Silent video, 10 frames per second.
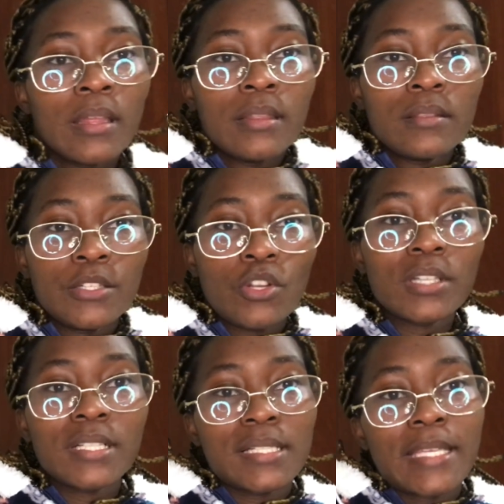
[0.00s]
the
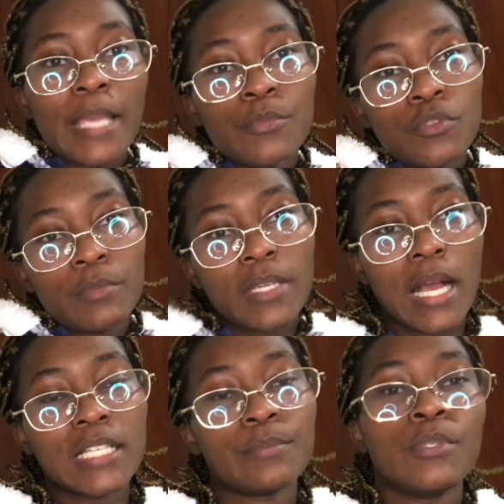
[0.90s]
doctors came to me,
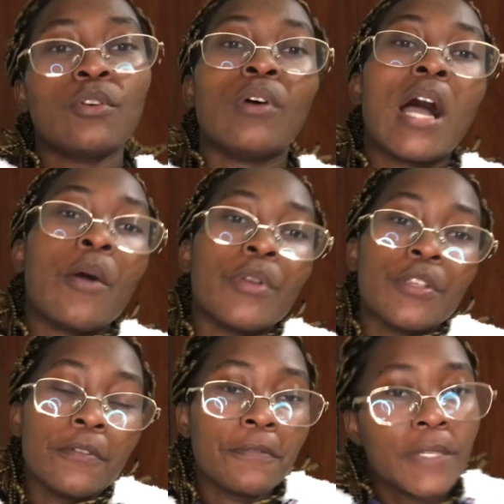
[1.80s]
asked me, oh, how are you
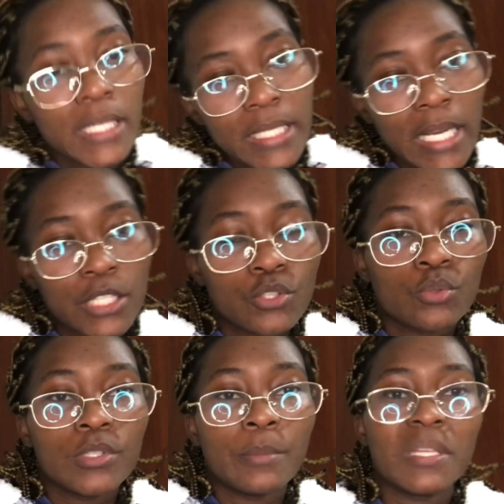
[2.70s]
feeling? I told
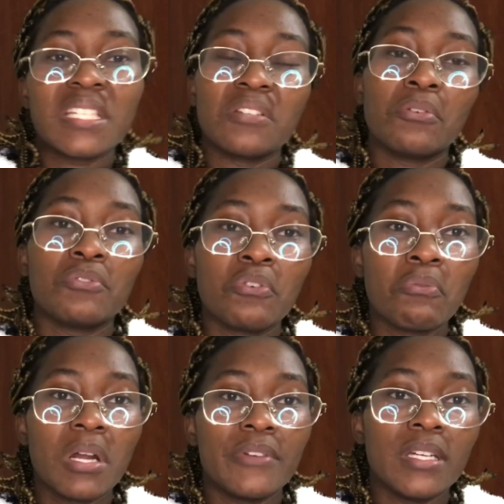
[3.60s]
them. They said, oh, don't
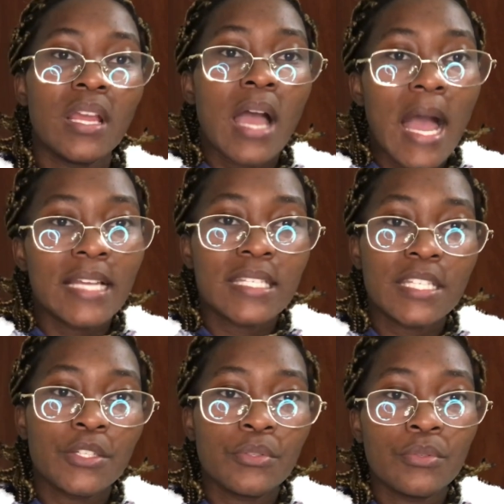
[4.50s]
worry,
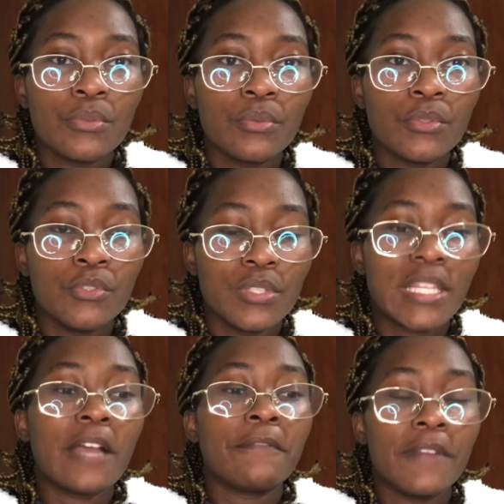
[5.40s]
until you
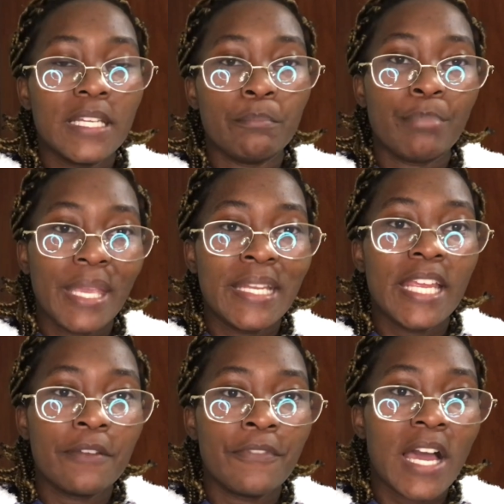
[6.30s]
start feeling pain
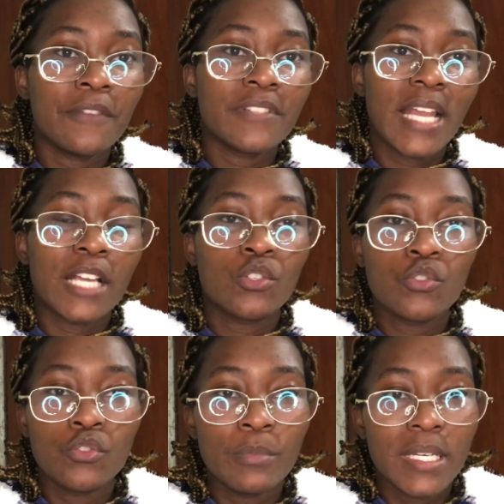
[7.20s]
after like
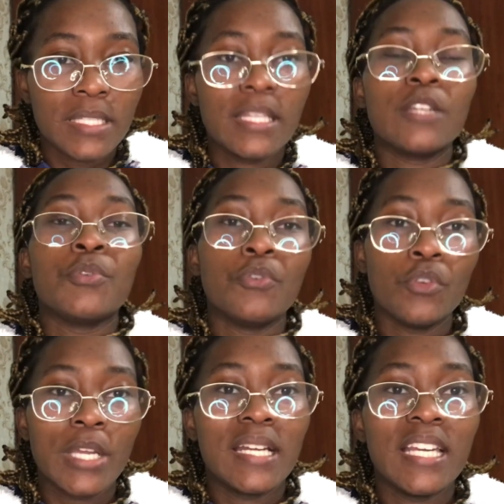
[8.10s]
2 minutes, then we know
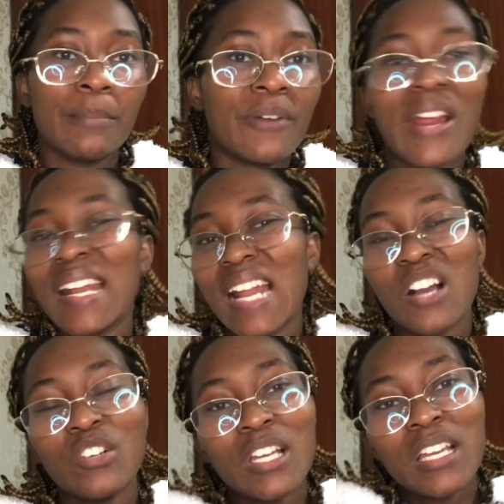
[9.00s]
you're in labor. Right now,
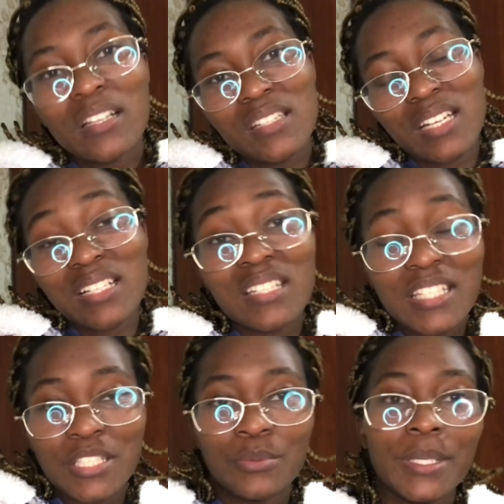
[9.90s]
just
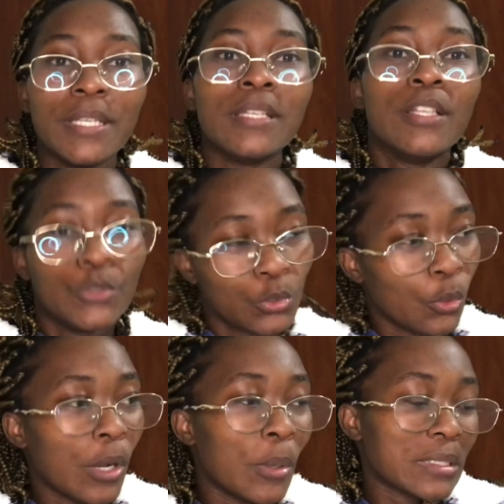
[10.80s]
chill in it. So
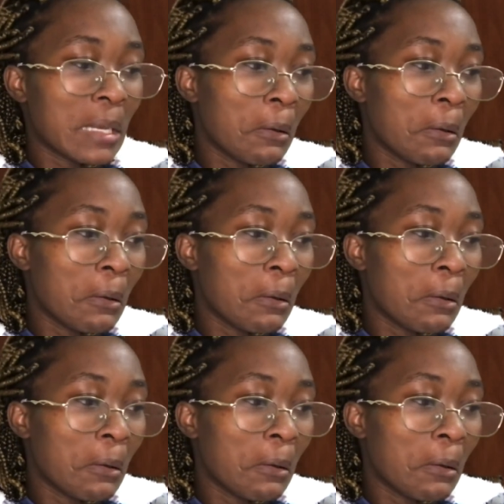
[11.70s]
I was like,